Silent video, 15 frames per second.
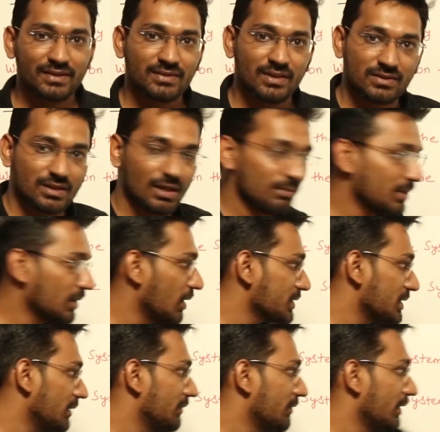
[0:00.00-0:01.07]
system because
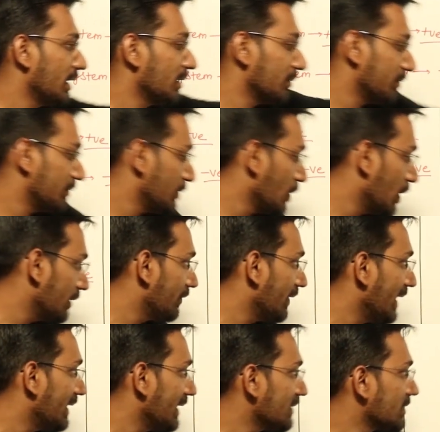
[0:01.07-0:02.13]
your
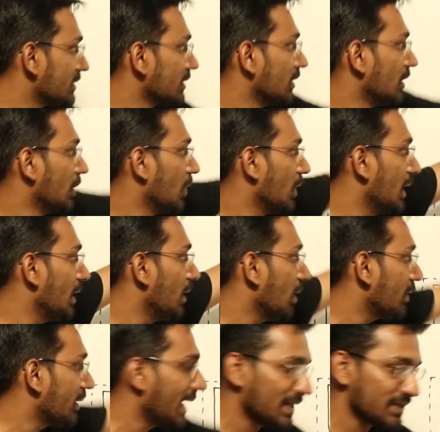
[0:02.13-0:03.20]
weight is lowered
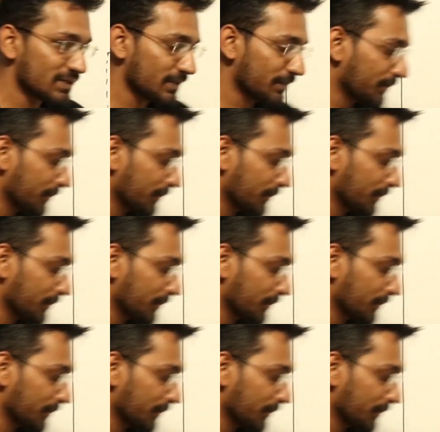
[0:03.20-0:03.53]
or raised.